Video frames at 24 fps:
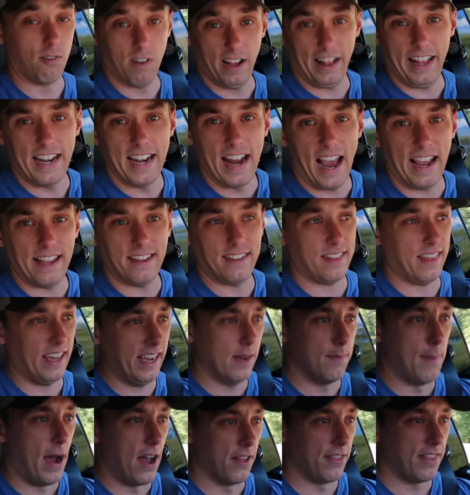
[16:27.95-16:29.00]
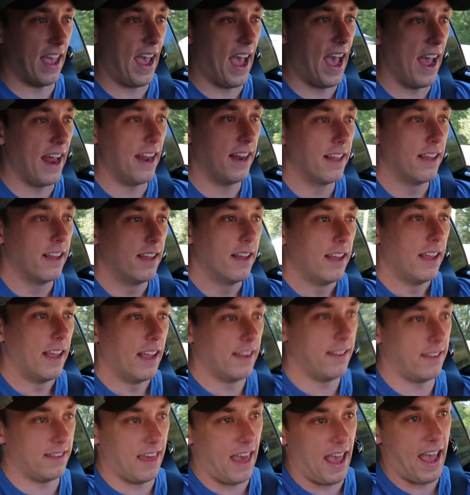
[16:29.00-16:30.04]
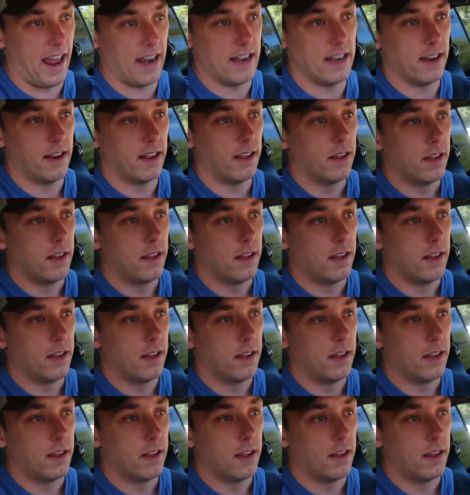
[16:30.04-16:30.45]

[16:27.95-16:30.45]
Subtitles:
the really nice thing about that is that